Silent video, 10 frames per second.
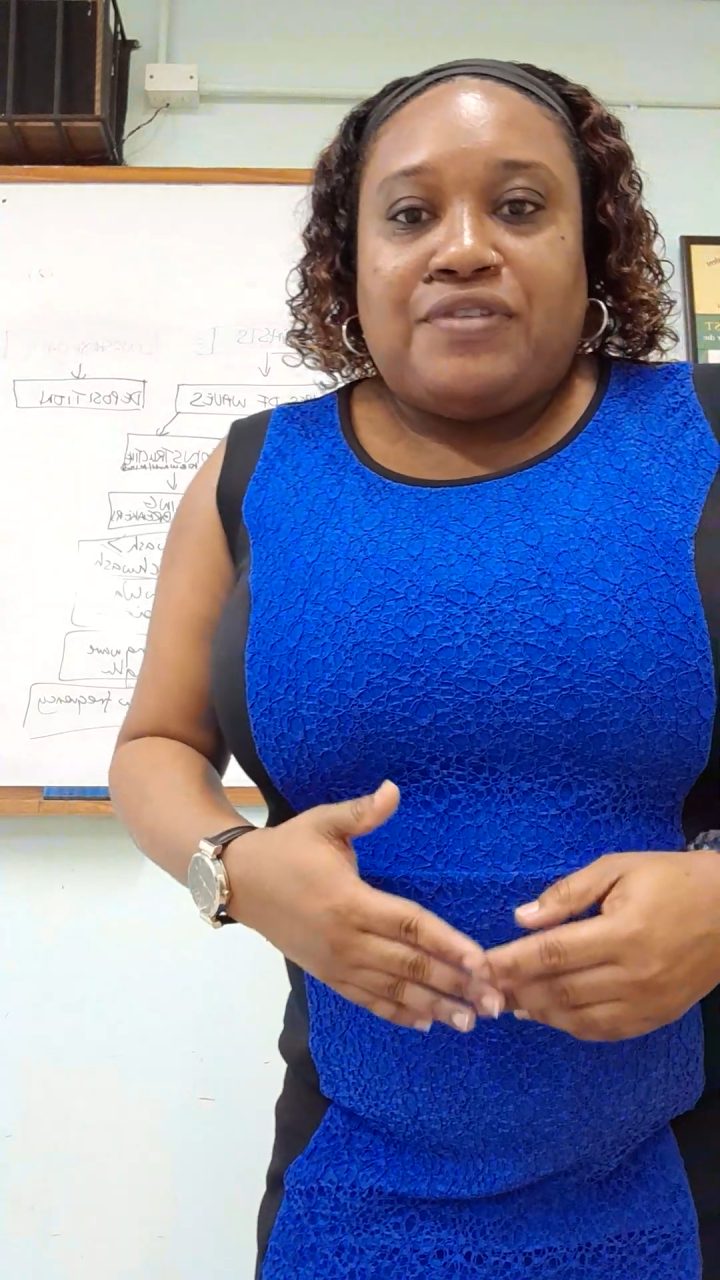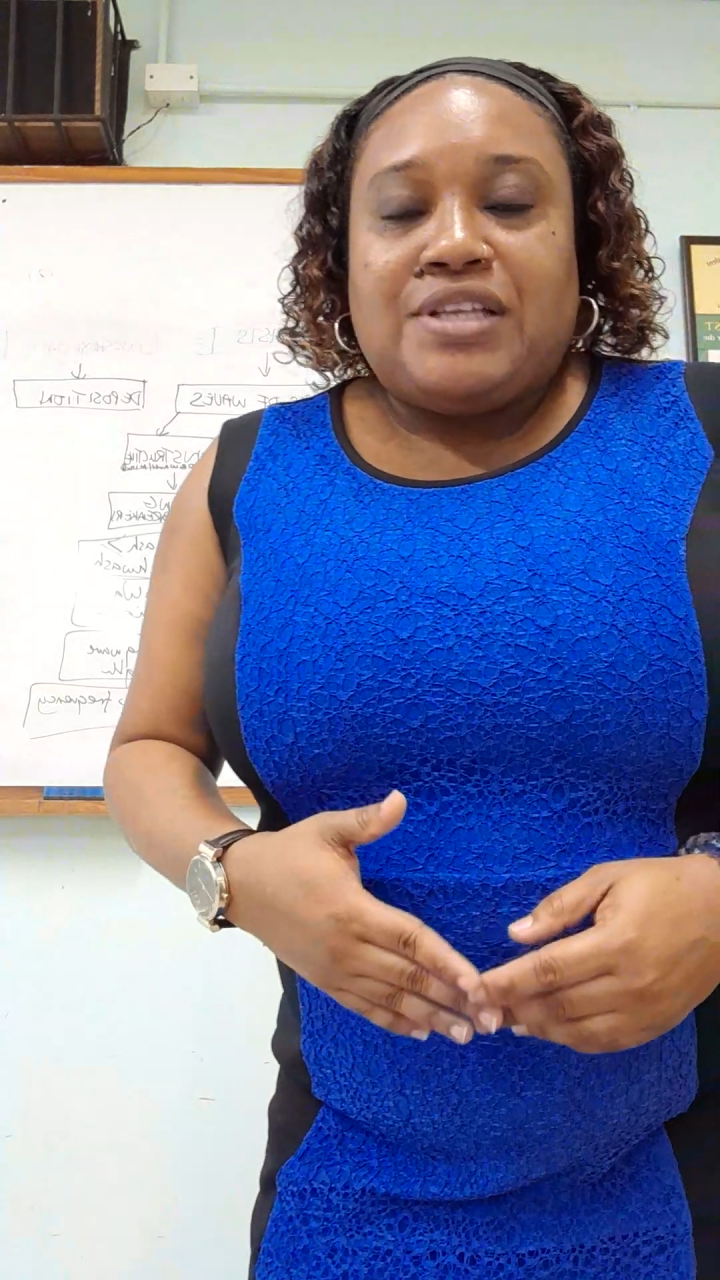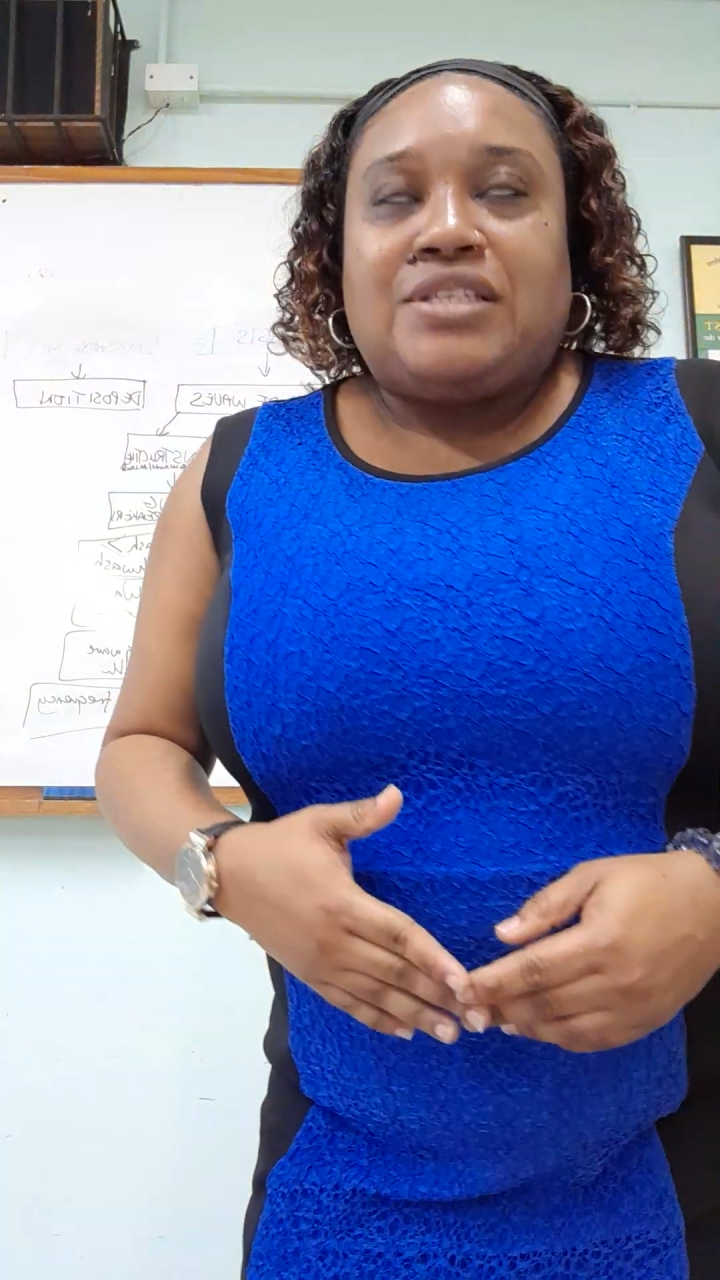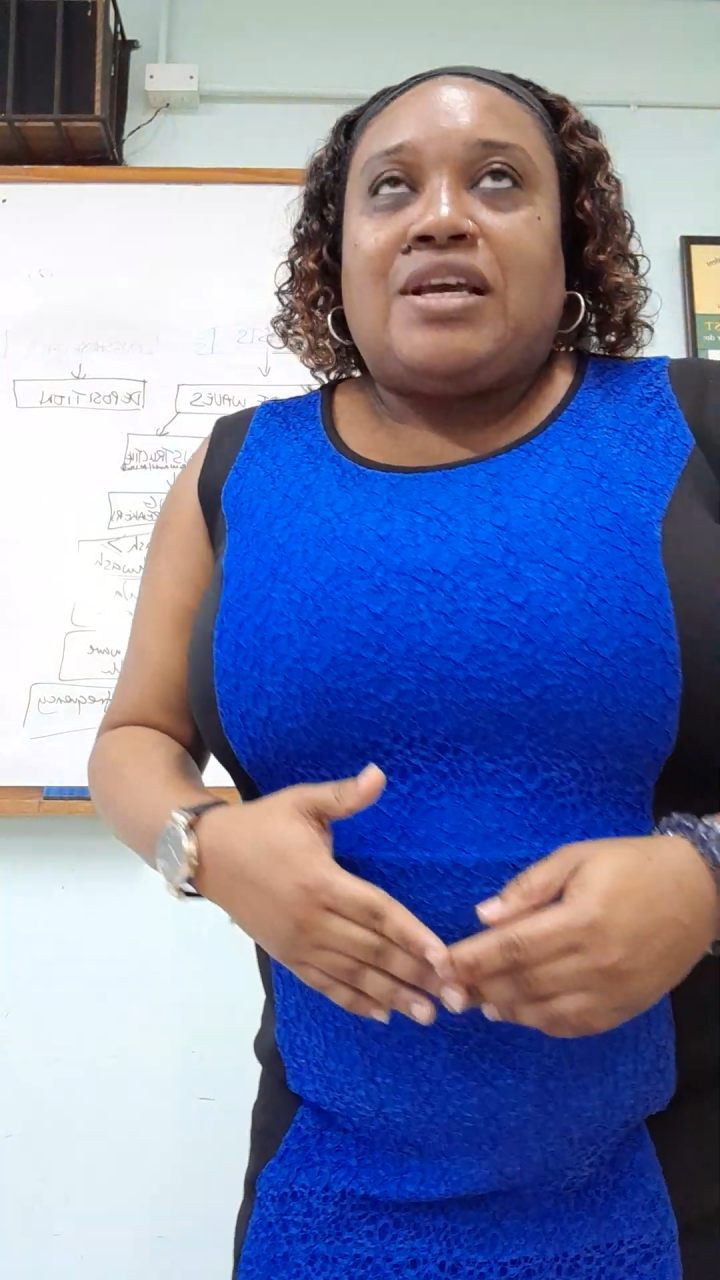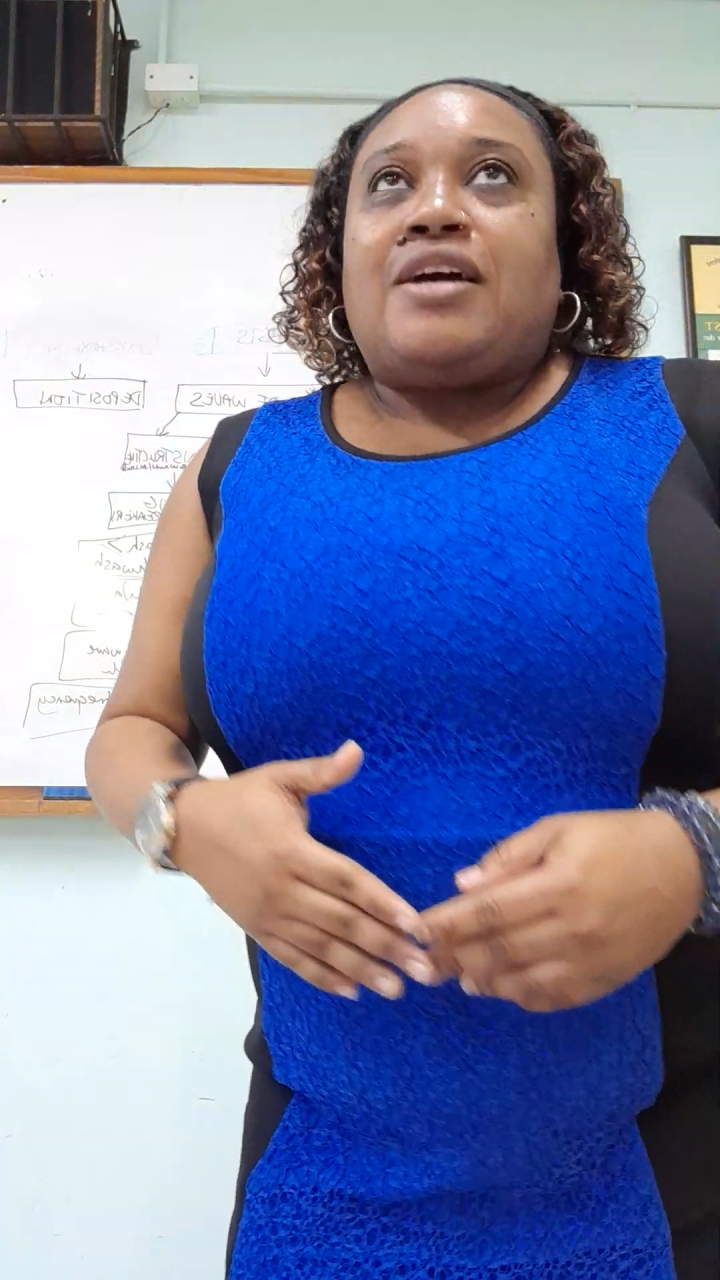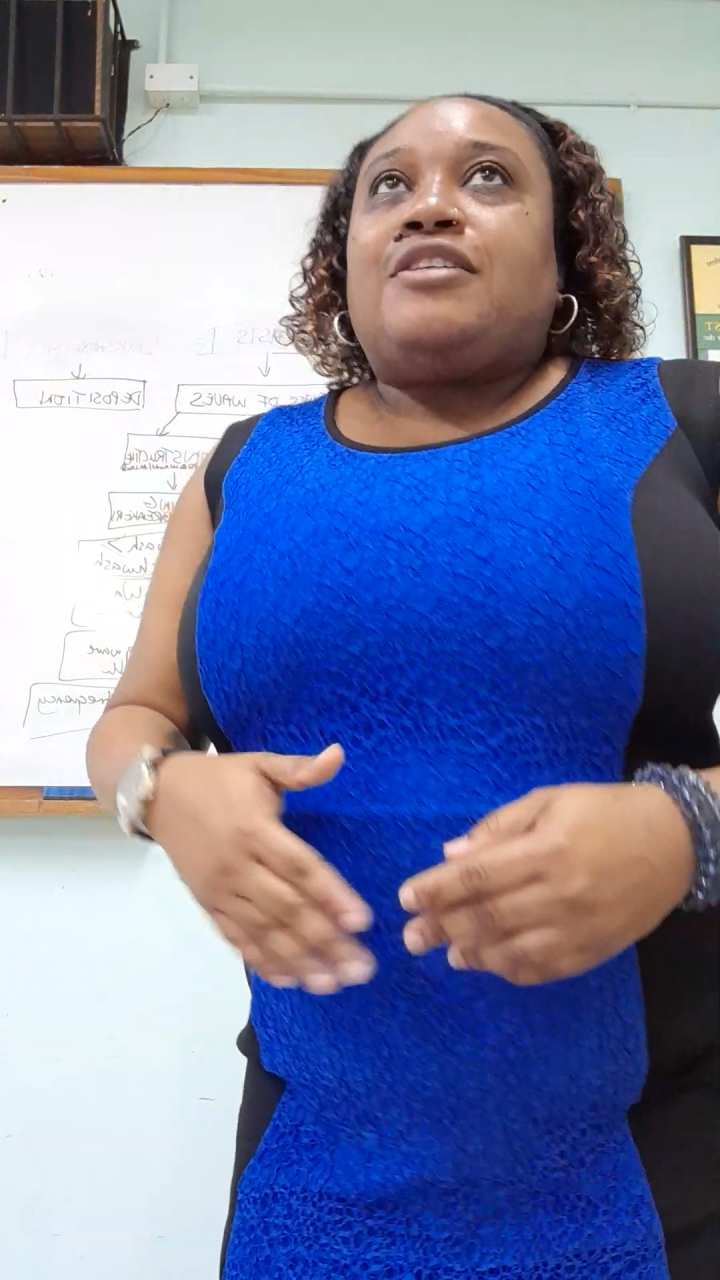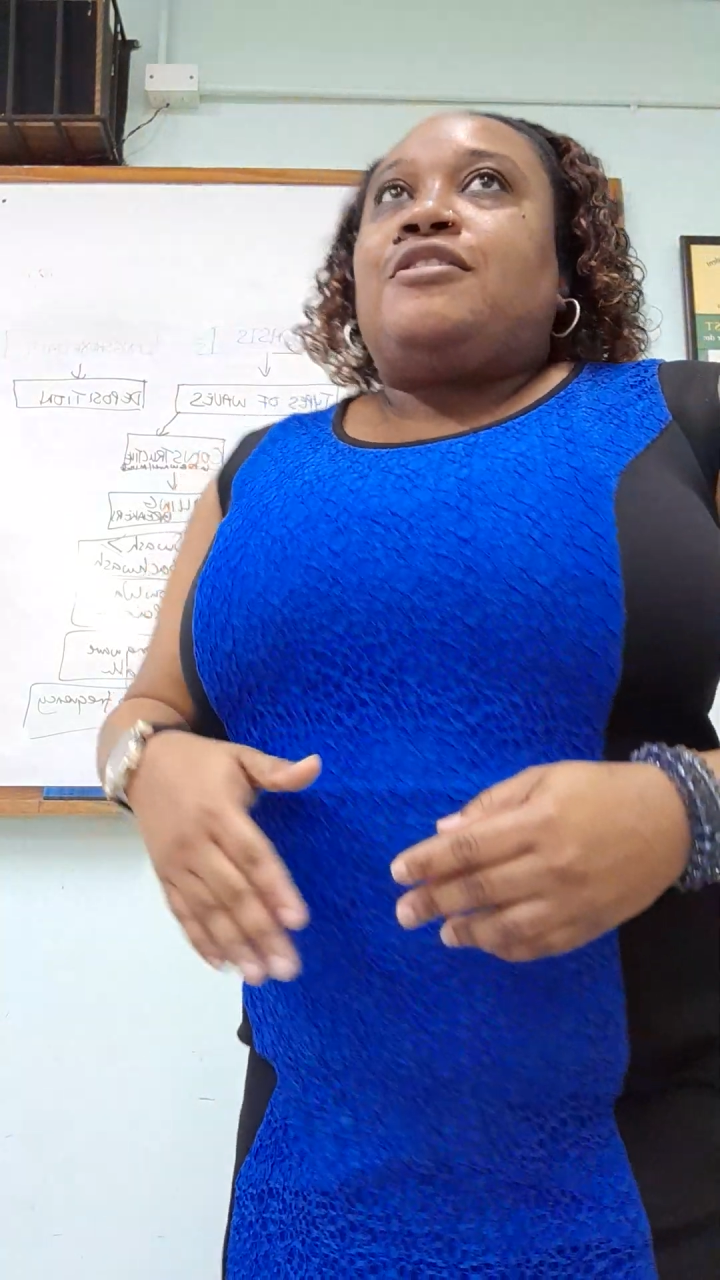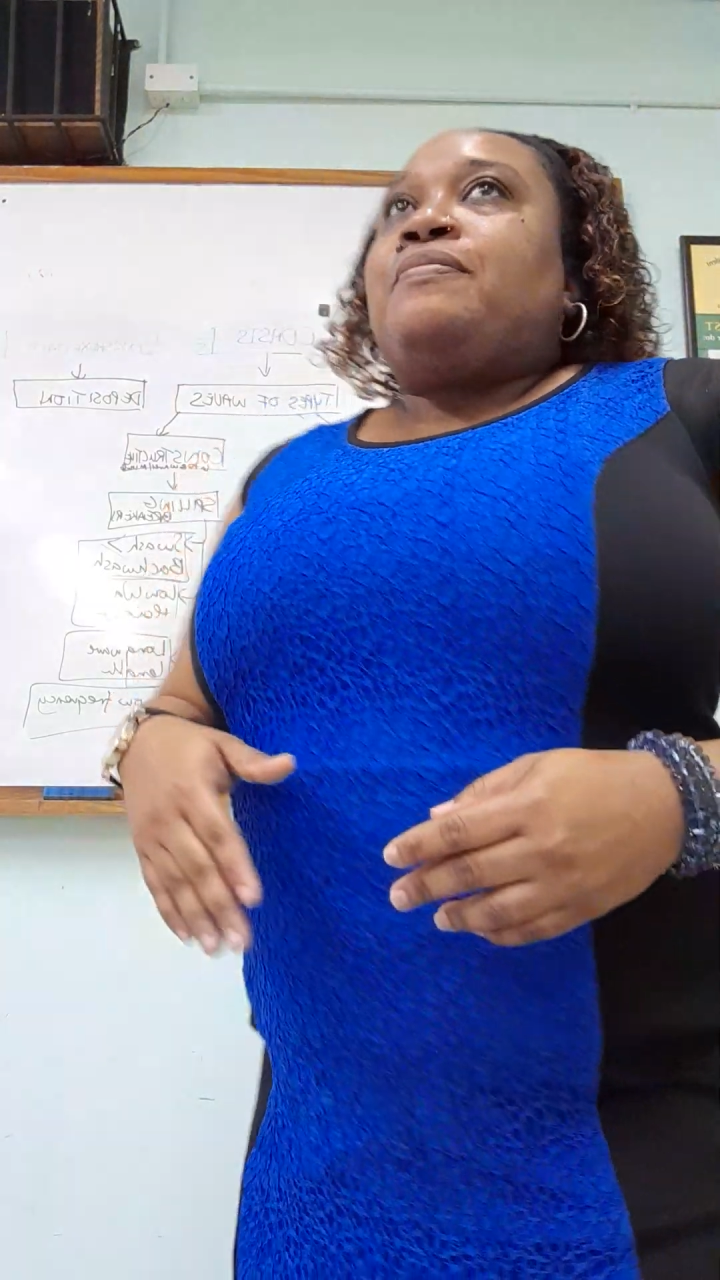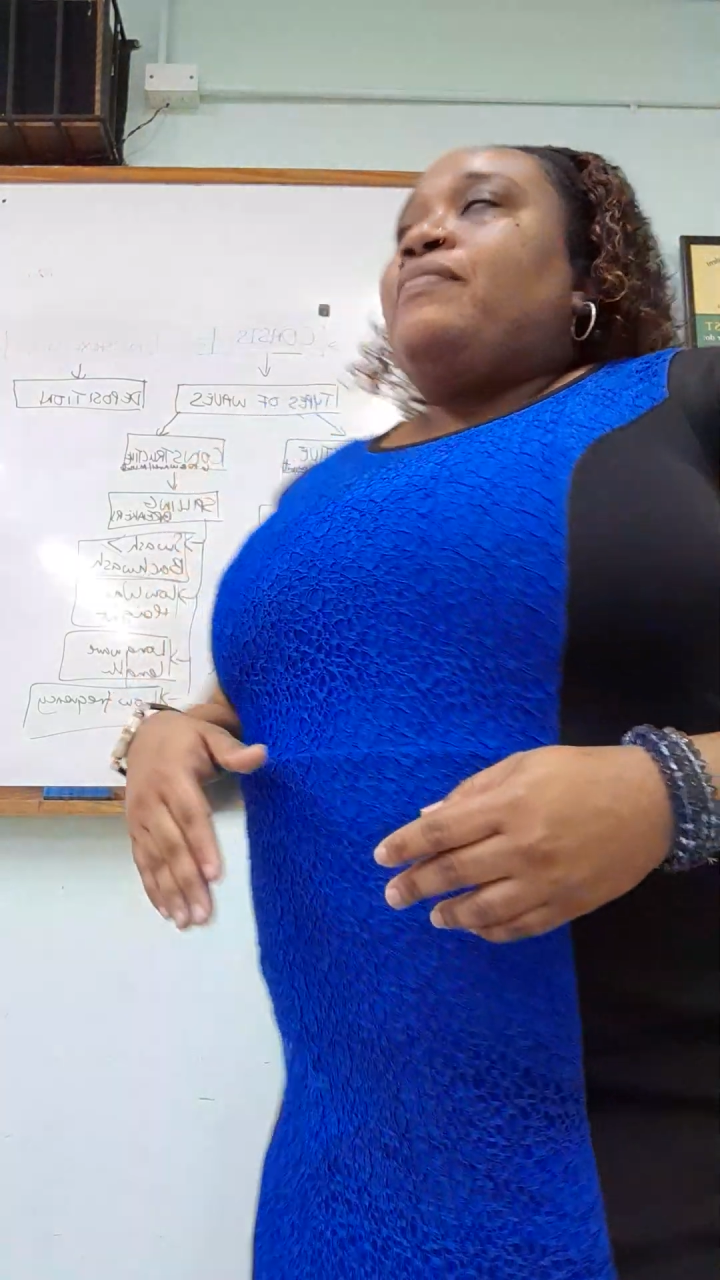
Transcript: features.